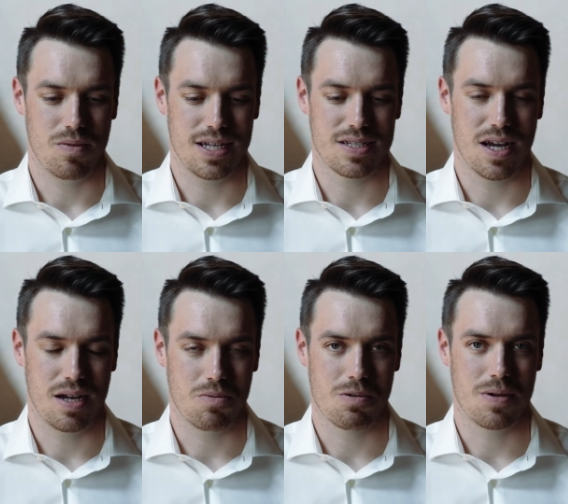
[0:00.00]
that's kind
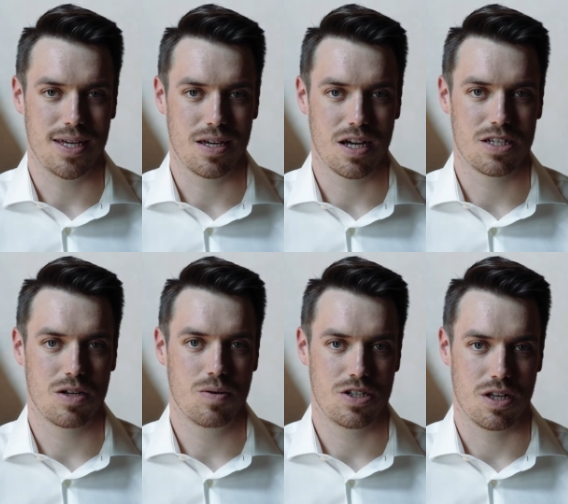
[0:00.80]
of where we got to
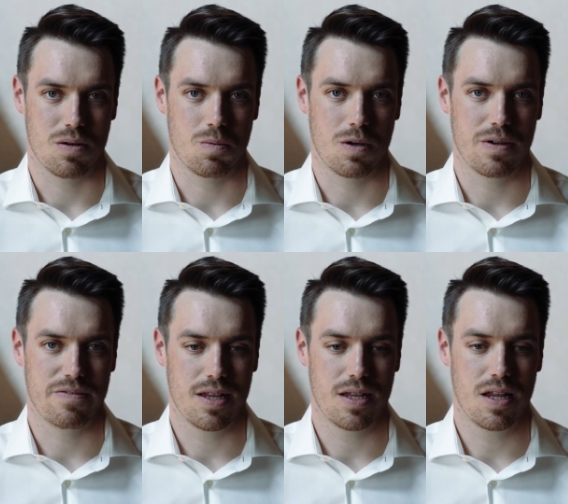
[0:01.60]
know each other, where we
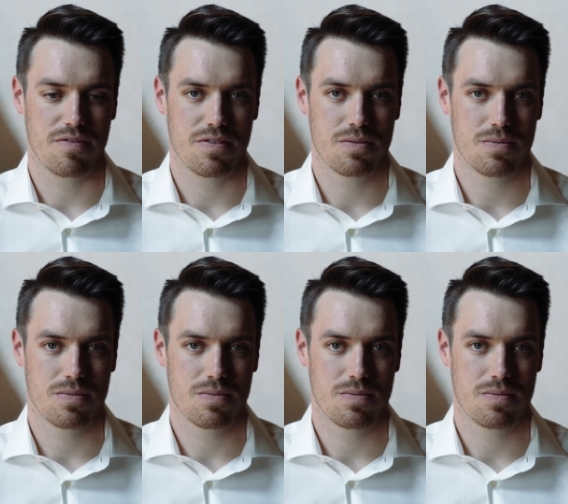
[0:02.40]
fell in love.